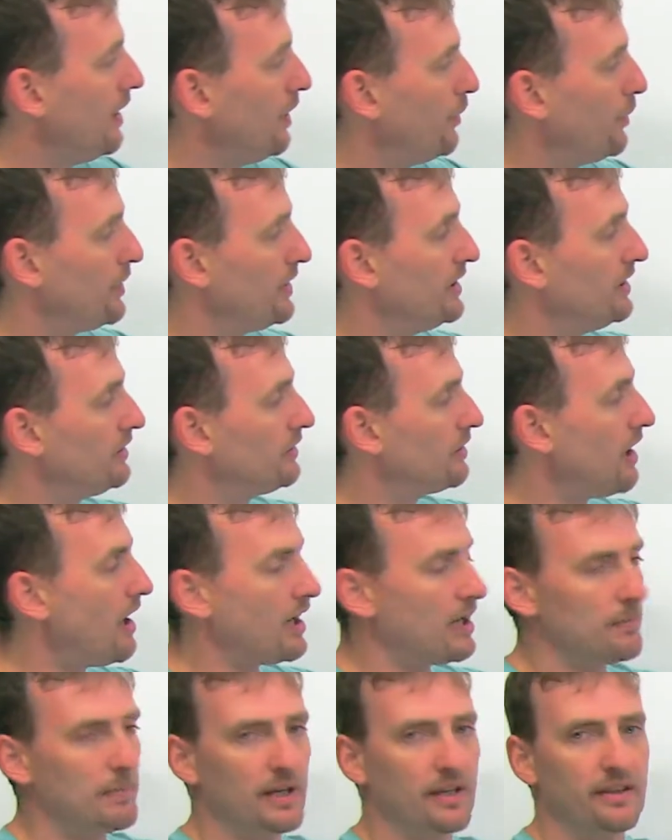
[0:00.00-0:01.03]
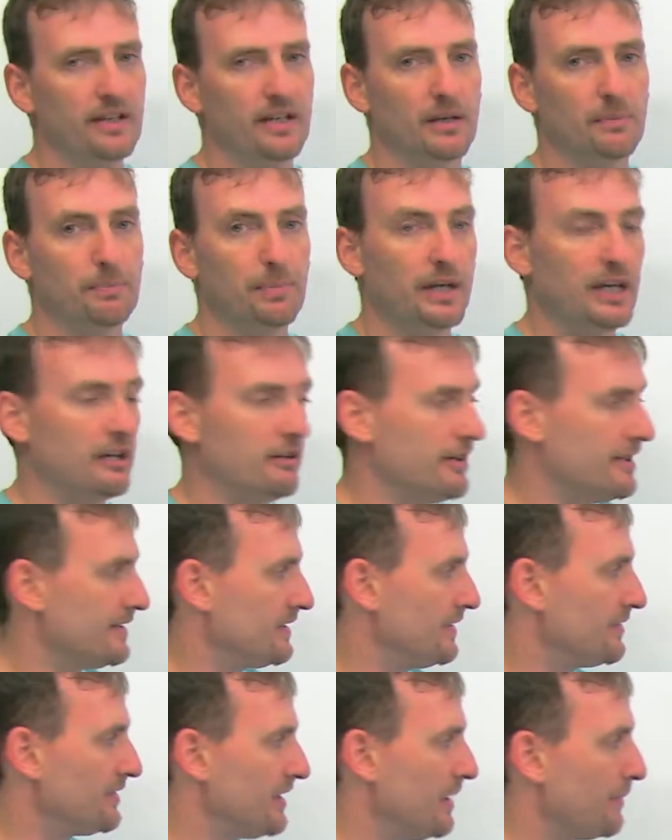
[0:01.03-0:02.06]
When you talk about the appearance
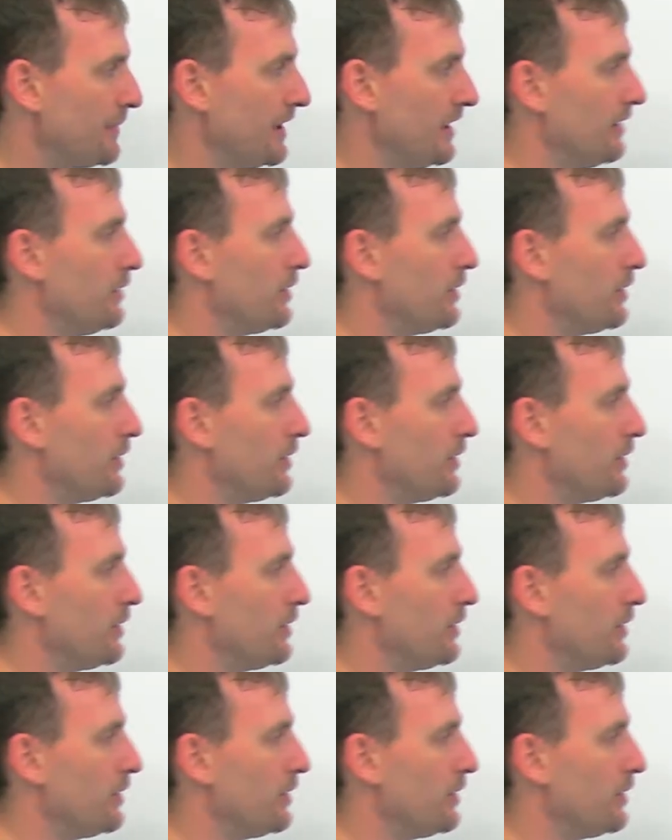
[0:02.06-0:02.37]
of something,